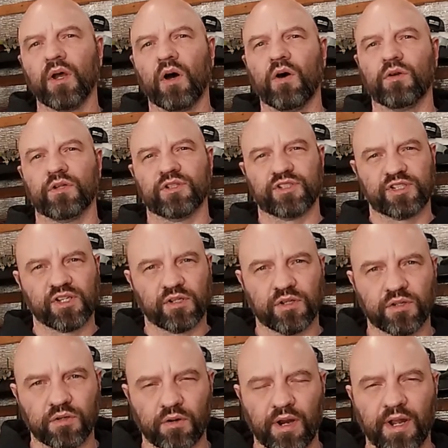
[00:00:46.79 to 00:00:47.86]
on the
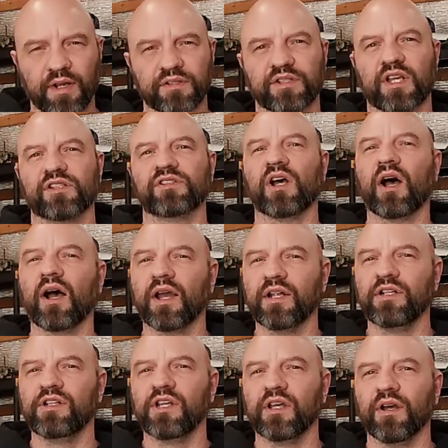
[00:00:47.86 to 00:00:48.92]
cylinder heads. That's the
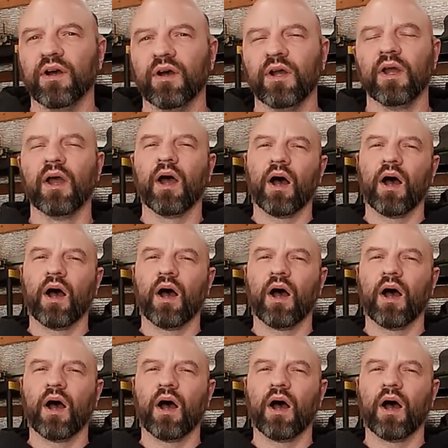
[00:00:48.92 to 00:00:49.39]
idea.